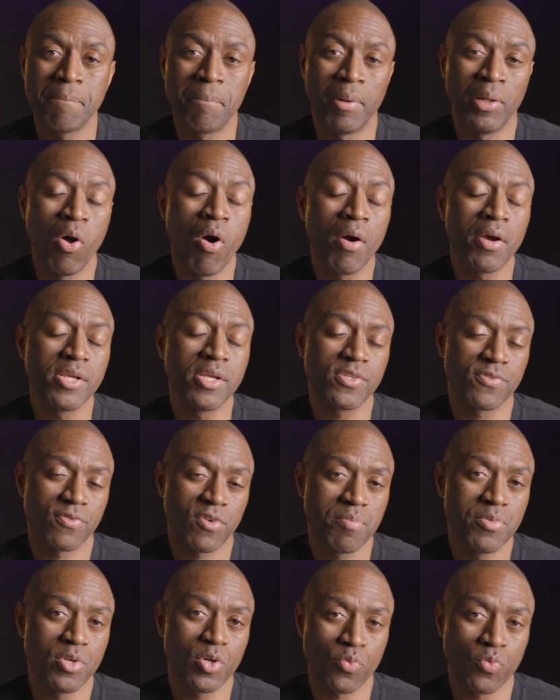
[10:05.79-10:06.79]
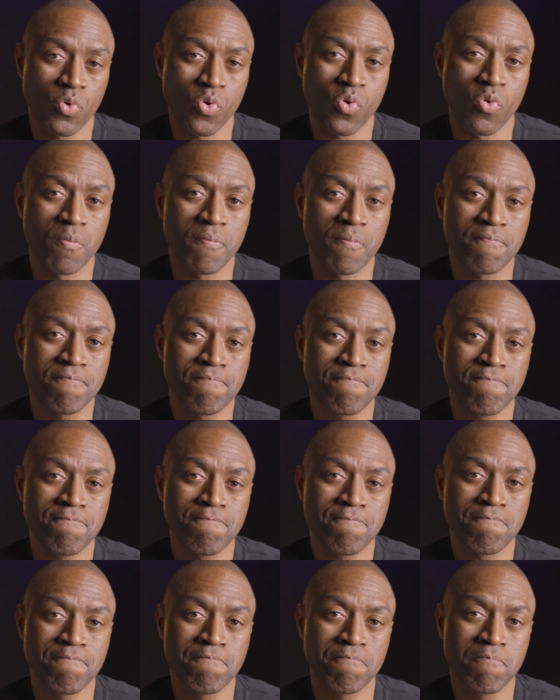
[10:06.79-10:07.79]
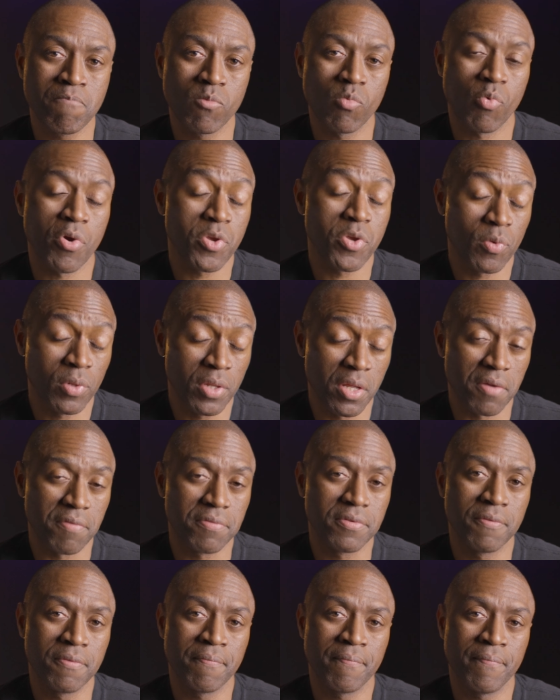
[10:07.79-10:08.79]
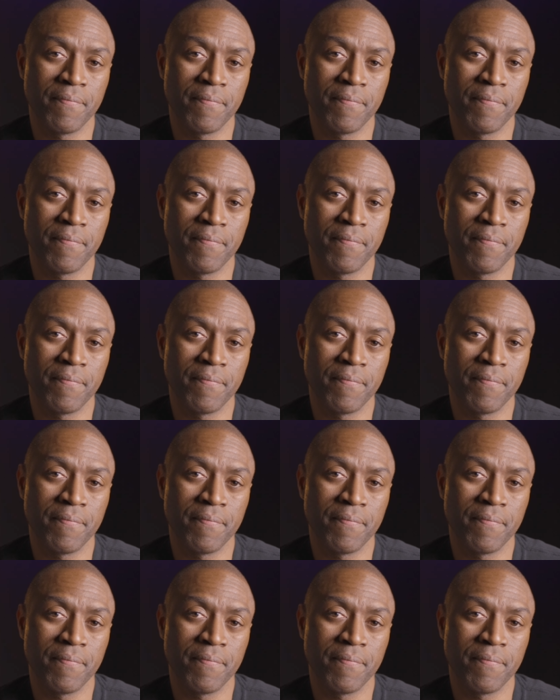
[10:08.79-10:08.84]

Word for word: belongings from your room where you lived.